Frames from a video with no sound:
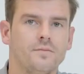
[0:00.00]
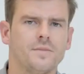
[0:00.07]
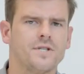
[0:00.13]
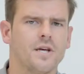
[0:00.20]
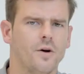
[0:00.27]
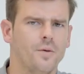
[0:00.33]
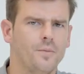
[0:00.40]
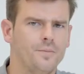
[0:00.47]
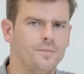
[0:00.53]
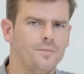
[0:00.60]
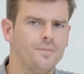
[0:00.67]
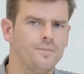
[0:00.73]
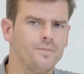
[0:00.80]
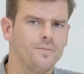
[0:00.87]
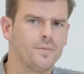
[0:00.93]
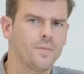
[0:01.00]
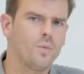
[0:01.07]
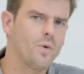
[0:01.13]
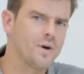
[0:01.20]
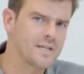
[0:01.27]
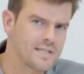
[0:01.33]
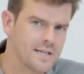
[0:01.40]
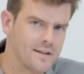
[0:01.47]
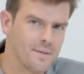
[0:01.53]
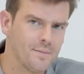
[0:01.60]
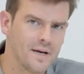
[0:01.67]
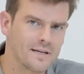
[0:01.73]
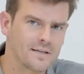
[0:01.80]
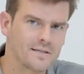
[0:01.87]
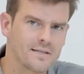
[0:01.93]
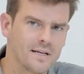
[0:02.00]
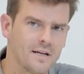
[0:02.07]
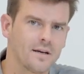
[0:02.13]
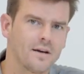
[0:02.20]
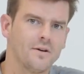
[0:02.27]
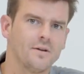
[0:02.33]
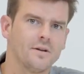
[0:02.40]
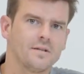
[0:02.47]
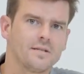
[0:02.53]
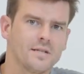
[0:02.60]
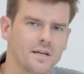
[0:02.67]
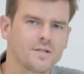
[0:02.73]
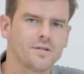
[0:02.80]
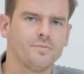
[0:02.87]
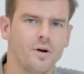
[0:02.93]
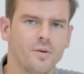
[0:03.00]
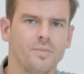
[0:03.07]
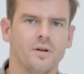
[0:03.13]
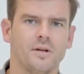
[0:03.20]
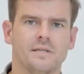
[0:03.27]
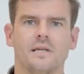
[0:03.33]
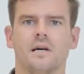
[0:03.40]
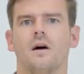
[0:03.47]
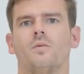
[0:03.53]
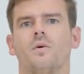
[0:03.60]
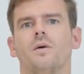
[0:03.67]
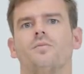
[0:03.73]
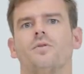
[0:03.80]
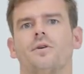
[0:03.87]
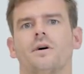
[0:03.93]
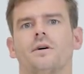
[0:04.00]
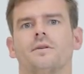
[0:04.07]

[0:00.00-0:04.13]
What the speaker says: So, what is it that makes silicone such a popular DIY product?